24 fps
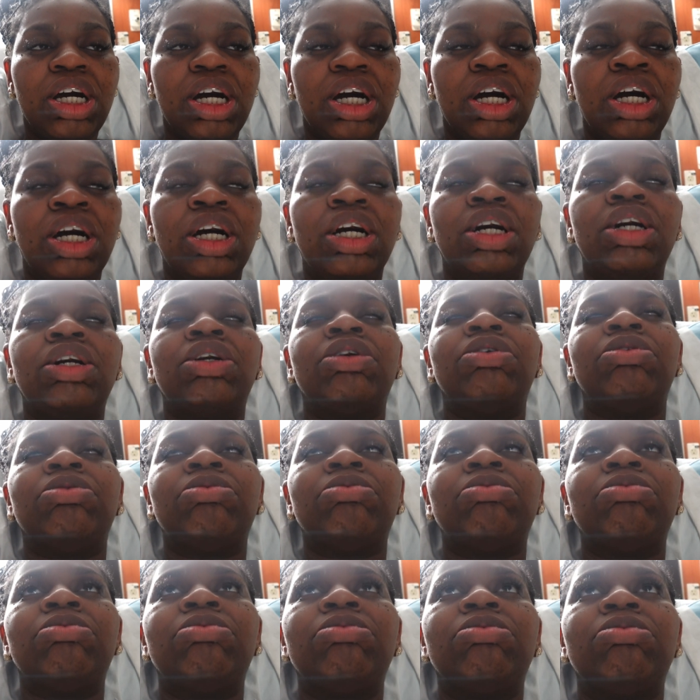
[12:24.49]

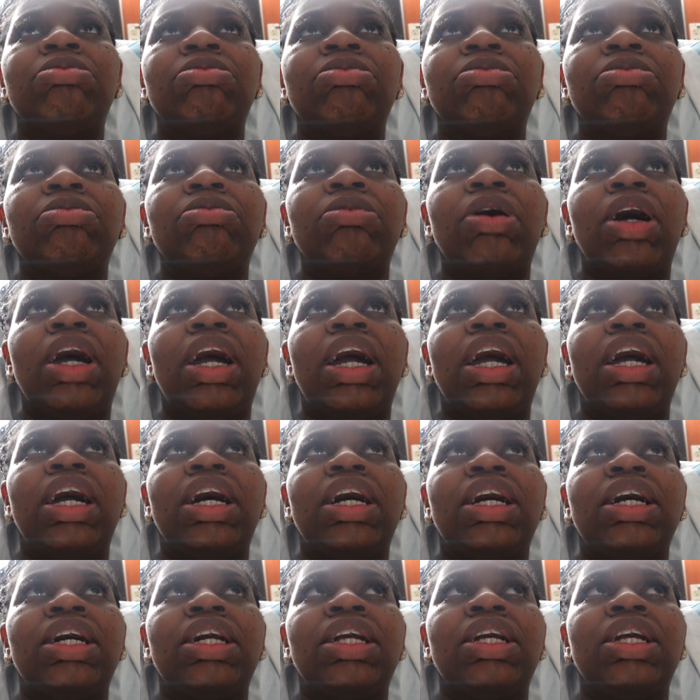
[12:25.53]
Um,
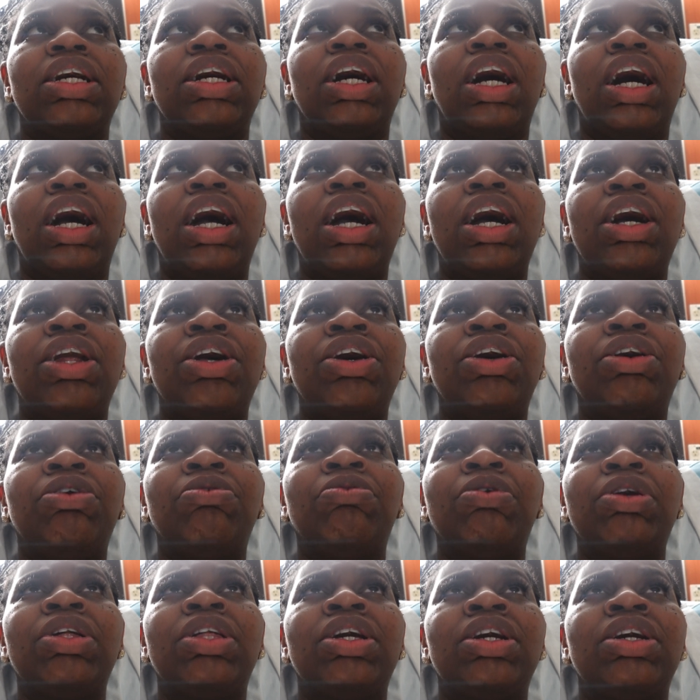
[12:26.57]
and I had her
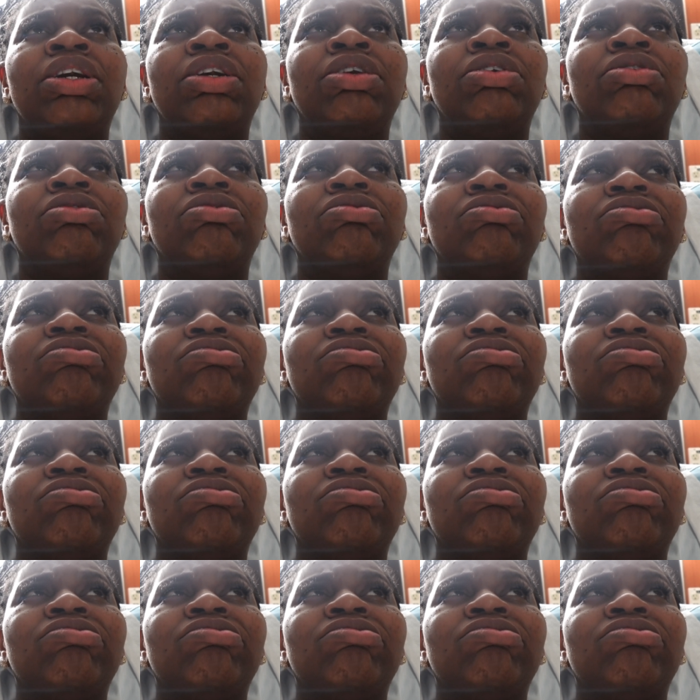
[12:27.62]
within